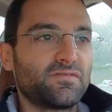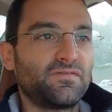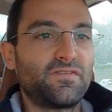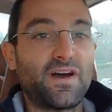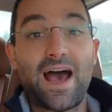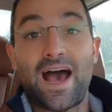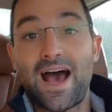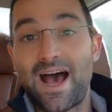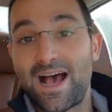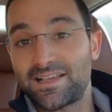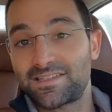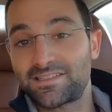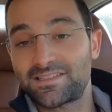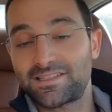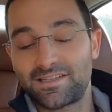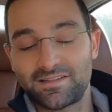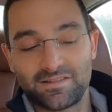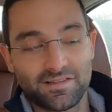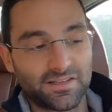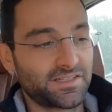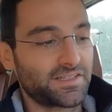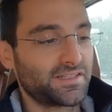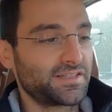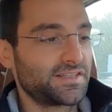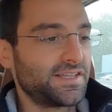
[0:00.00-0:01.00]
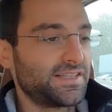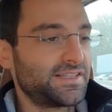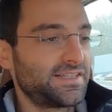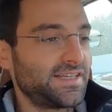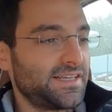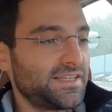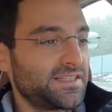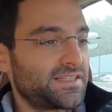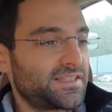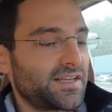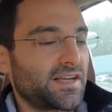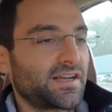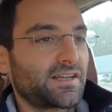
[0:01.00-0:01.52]
fast, this is the
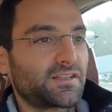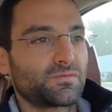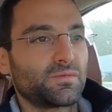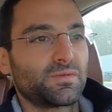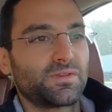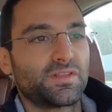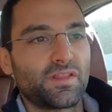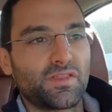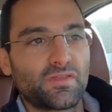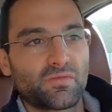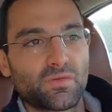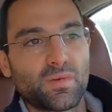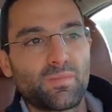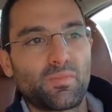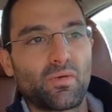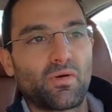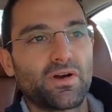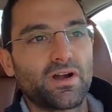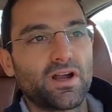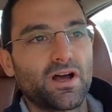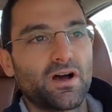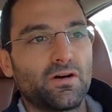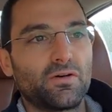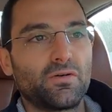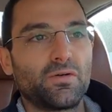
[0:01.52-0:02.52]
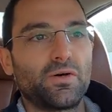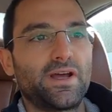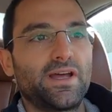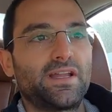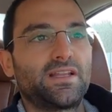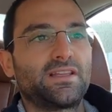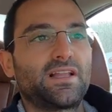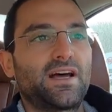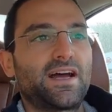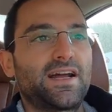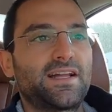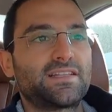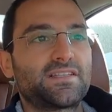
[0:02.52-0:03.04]
T6 with the 3.0
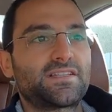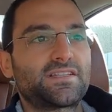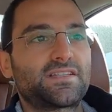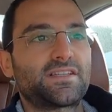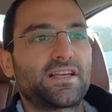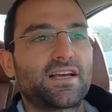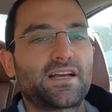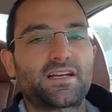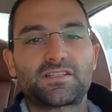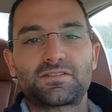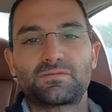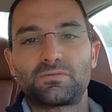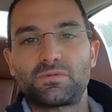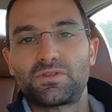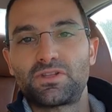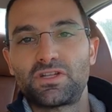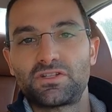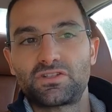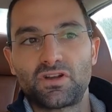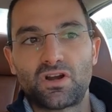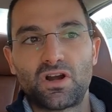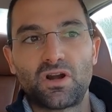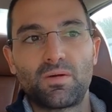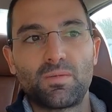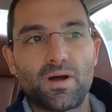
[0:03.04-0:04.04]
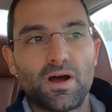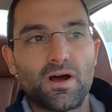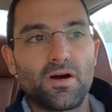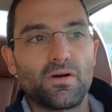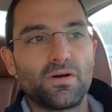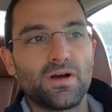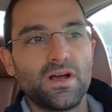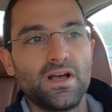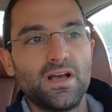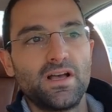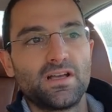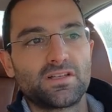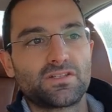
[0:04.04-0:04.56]
inline six with the turbo.
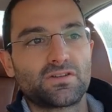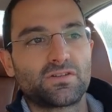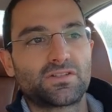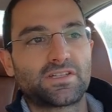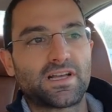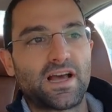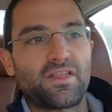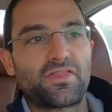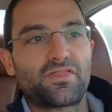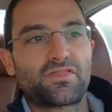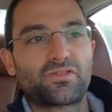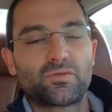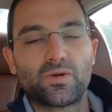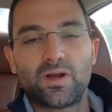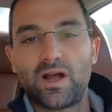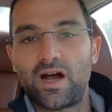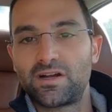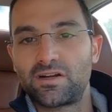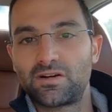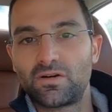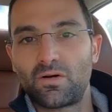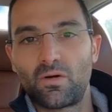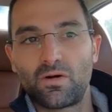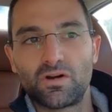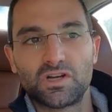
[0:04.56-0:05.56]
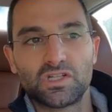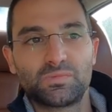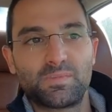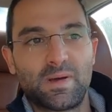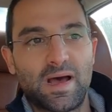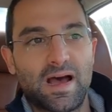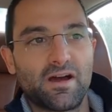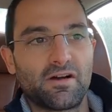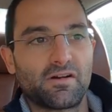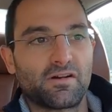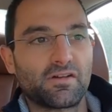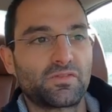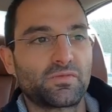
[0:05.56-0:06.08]
So it's got 300
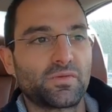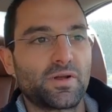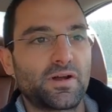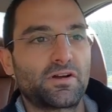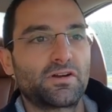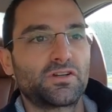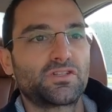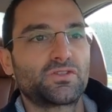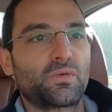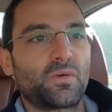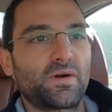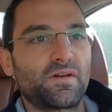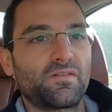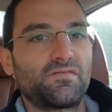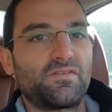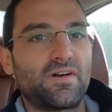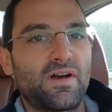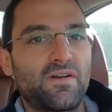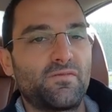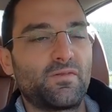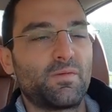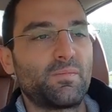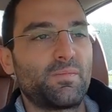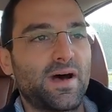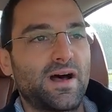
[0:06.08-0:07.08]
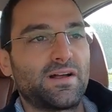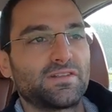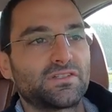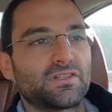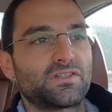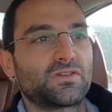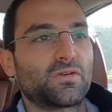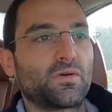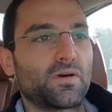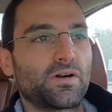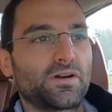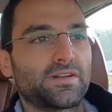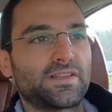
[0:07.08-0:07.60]
horsepower, 325 foot-pounds of
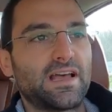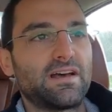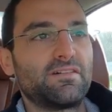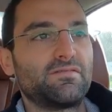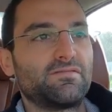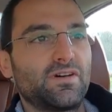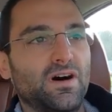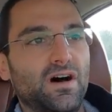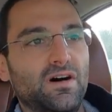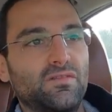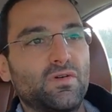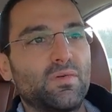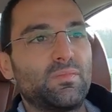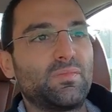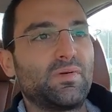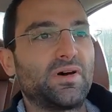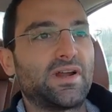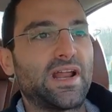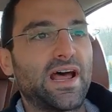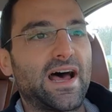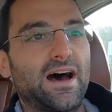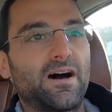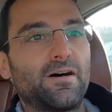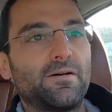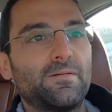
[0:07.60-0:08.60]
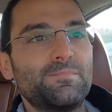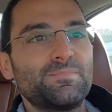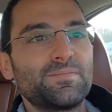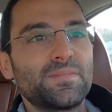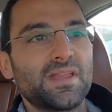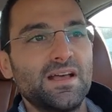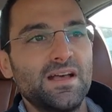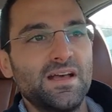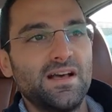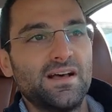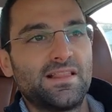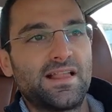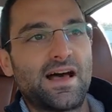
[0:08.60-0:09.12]
torque that Volvo put out.
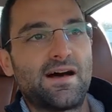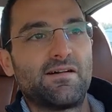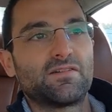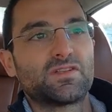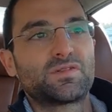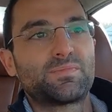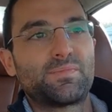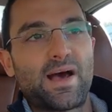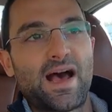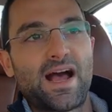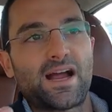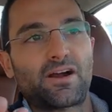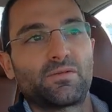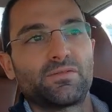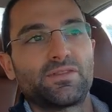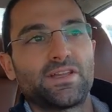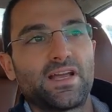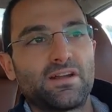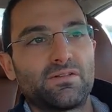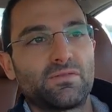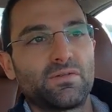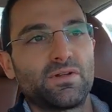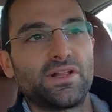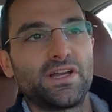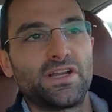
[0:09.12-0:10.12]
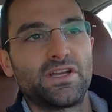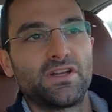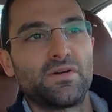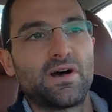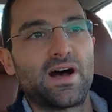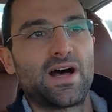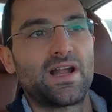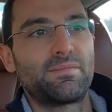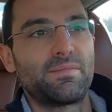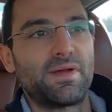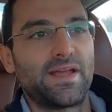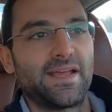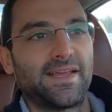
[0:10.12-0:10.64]
That was back when they really knew
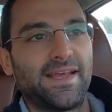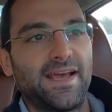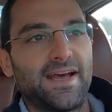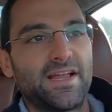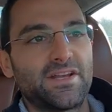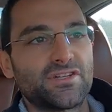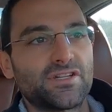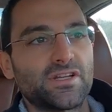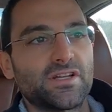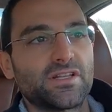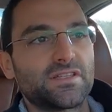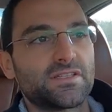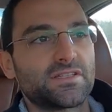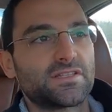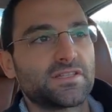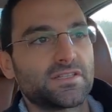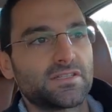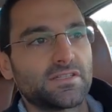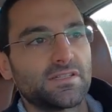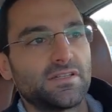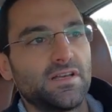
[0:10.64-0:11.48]
how to make engines,